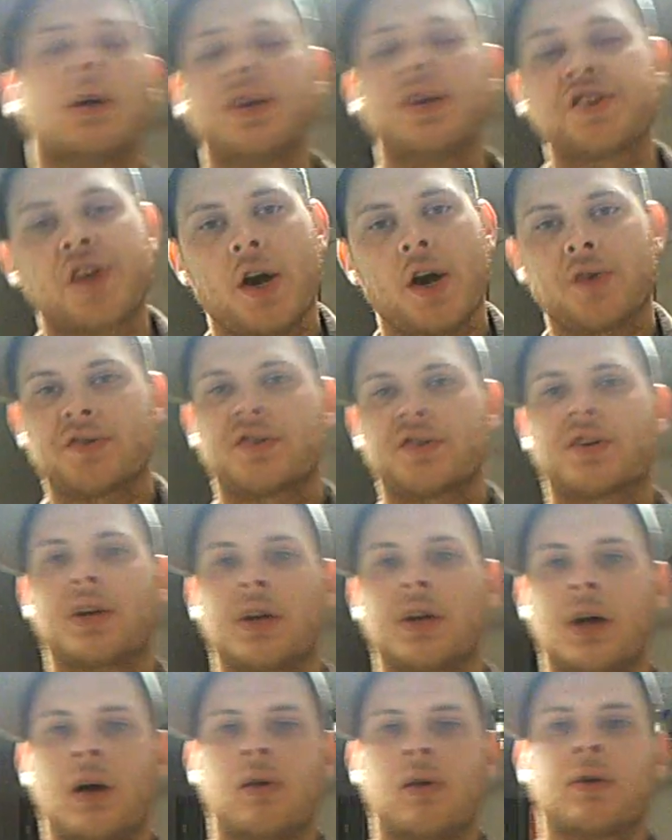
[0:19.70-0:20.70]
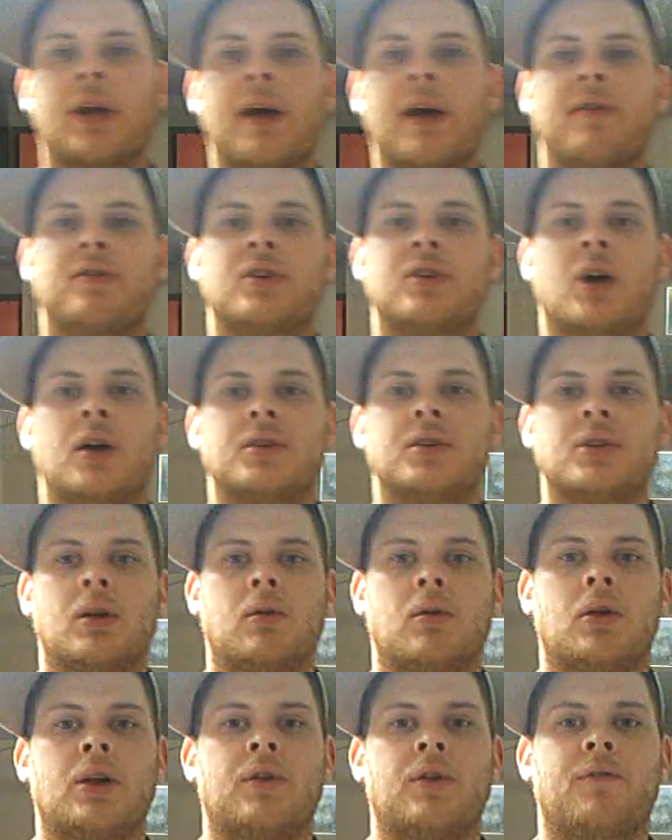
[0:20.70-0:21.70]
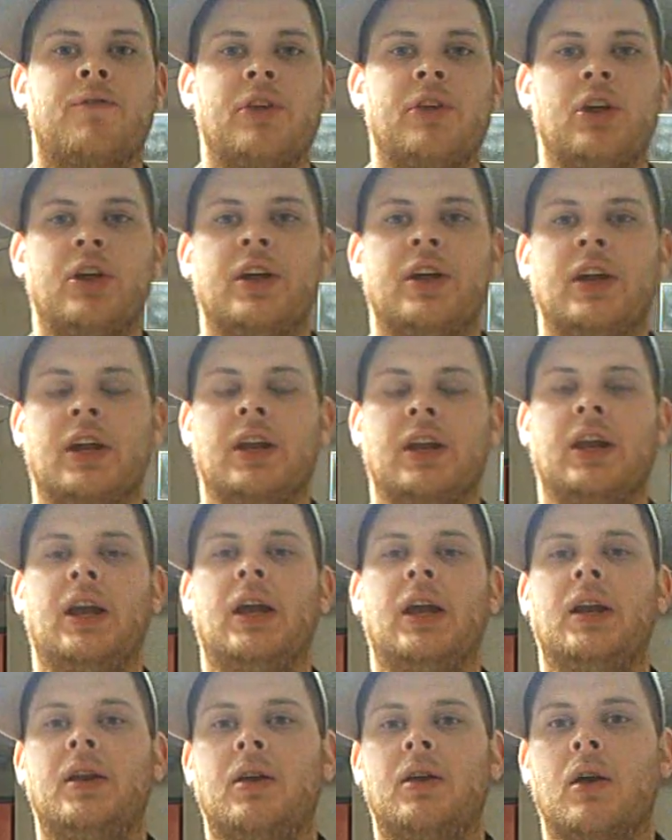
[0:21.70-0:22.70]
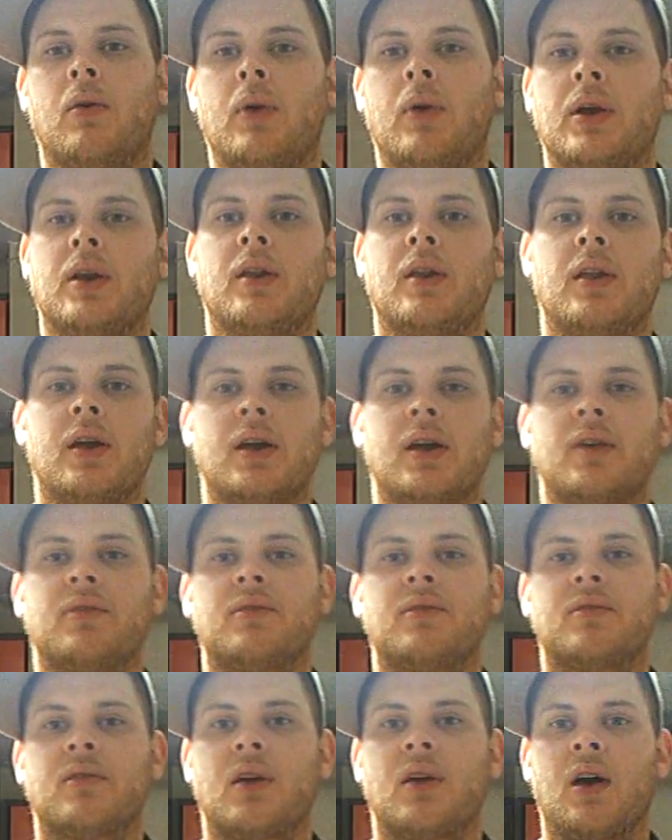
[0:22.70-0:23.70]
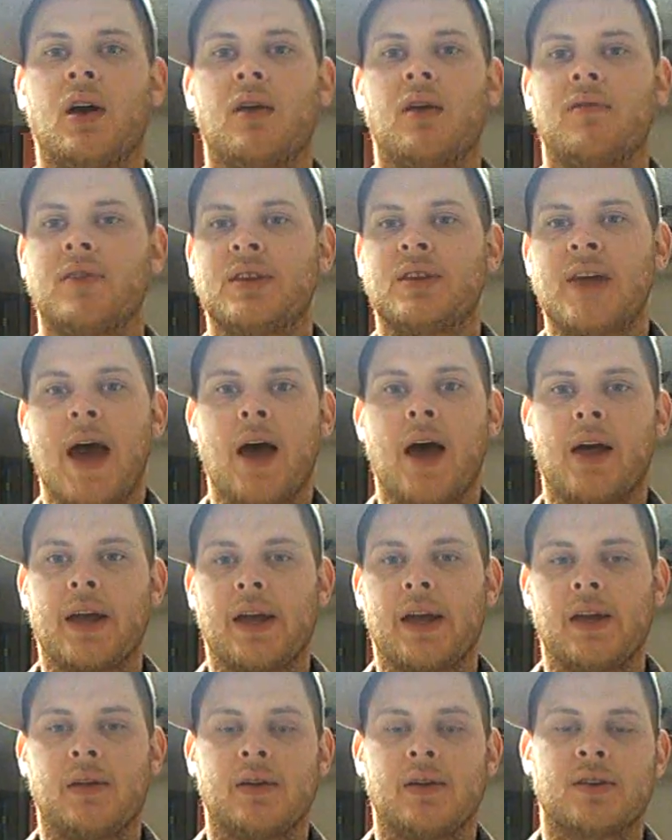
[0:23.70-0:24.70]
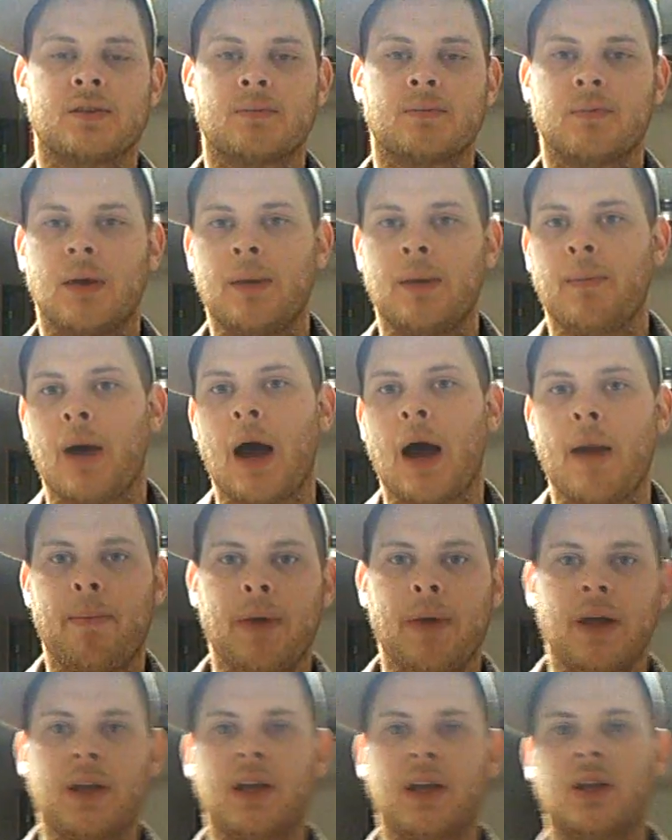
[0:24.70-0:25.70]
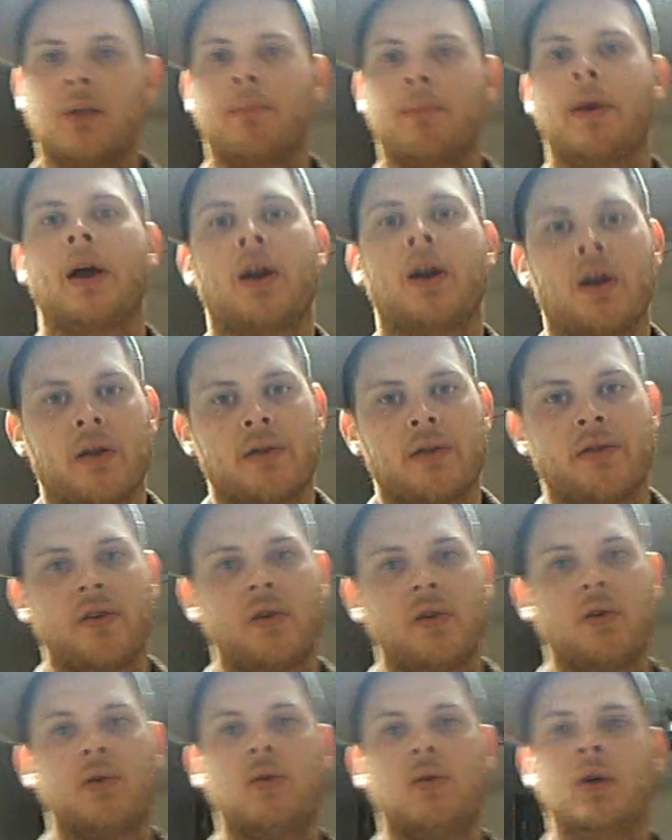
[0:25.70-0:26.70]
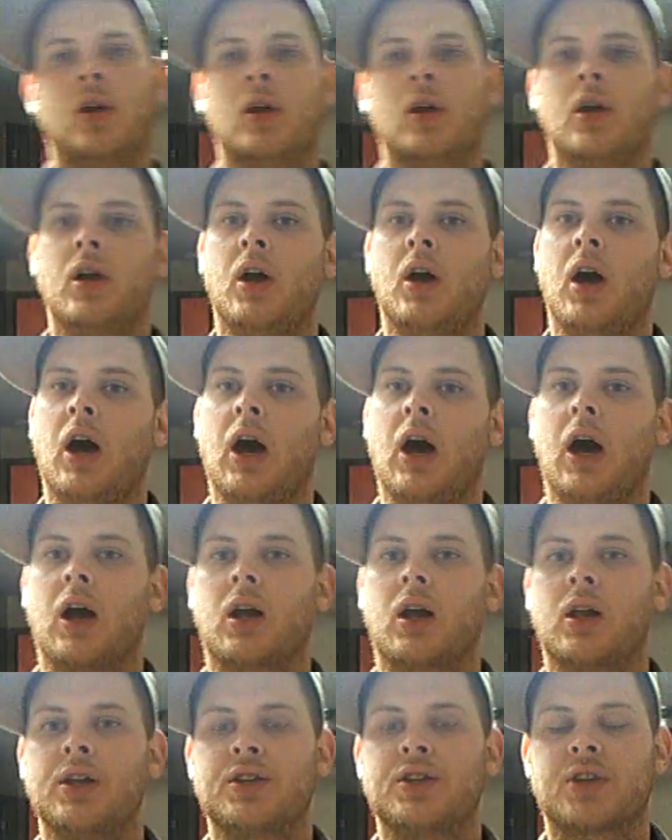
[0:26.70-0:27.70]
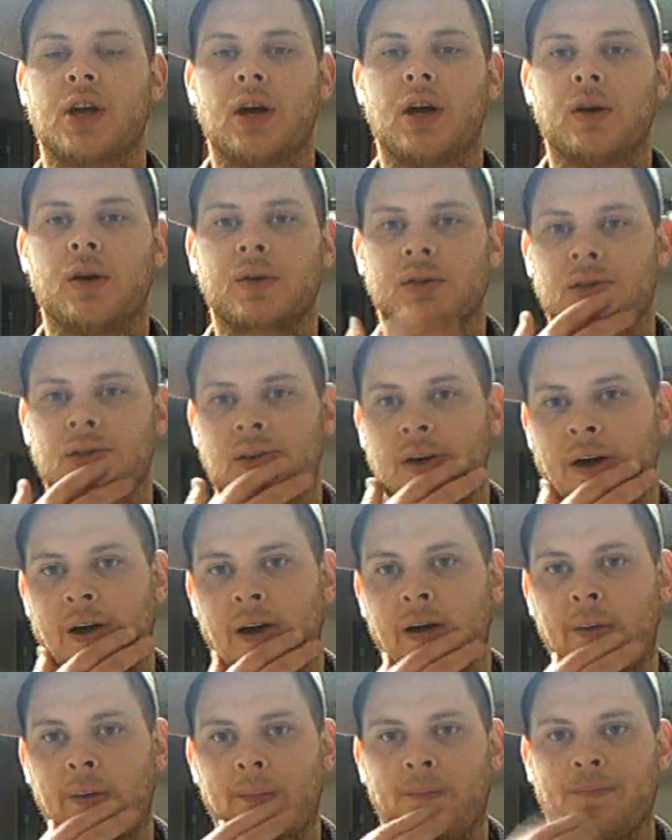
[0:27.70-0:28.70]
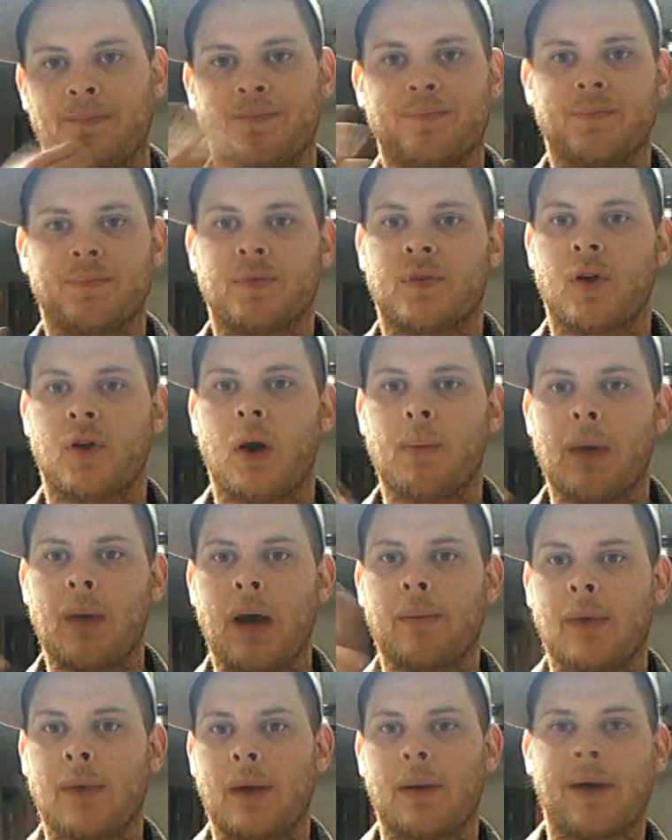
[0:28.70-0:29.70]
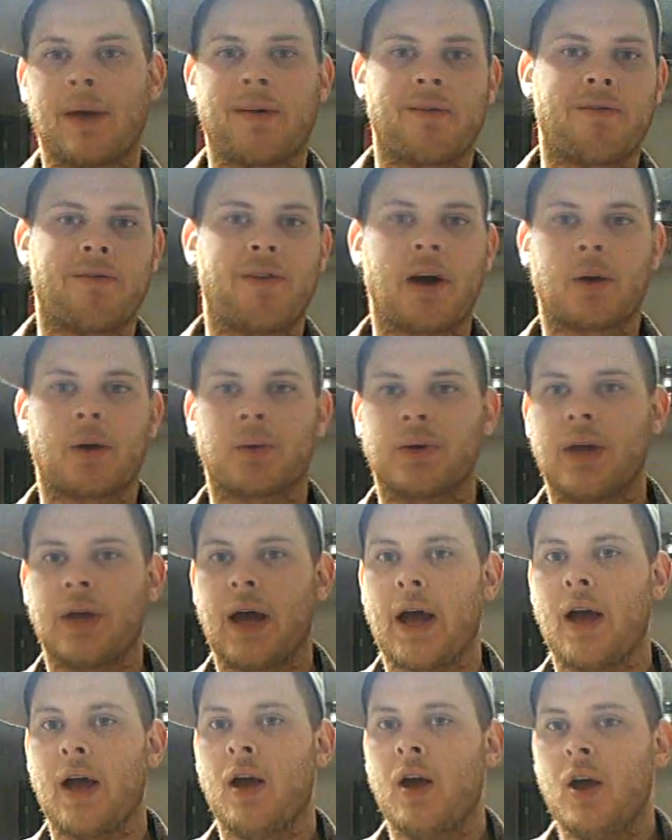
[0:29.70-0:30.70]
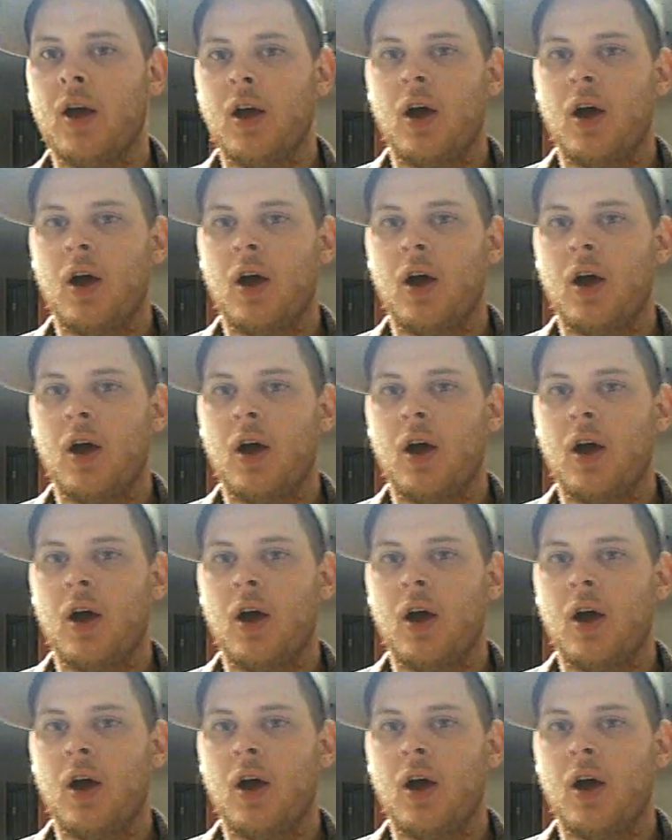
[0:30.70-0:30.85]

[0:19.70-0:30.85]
Klitschko's just going to own Kevin Johnson. I really don't feel any need to go into this. Vitaly is, in my opinion, the better of the two Klitschko's. So I'm not even fuck with that.